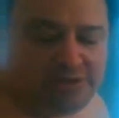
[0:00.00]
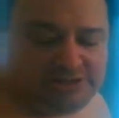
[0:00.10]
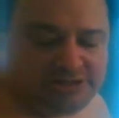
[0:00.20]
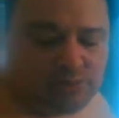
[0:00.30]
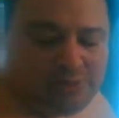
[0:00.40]

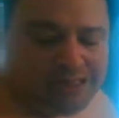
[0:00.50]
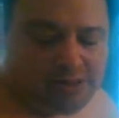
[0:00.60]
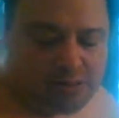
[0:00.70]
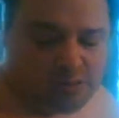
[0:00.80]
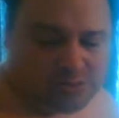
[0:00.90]
in a while
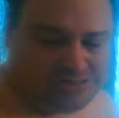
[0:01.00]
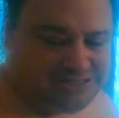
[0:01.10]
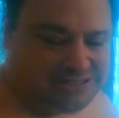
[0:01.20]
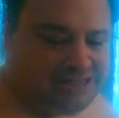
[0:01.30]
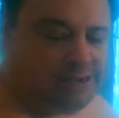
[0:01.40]
or once a
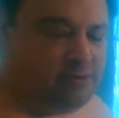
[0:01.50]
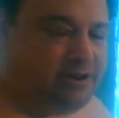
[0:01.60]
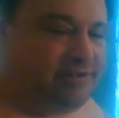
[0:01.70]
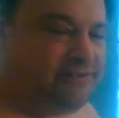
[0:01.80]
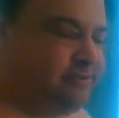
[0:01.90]
day or
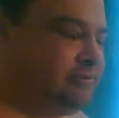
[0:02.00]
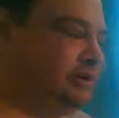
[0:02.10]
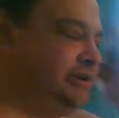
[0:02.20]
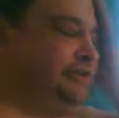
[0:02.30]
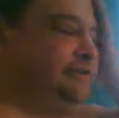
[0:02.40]
whatever you want
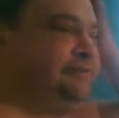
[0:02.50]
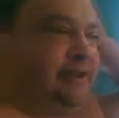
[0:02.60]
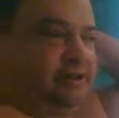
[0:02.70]
to do, right? No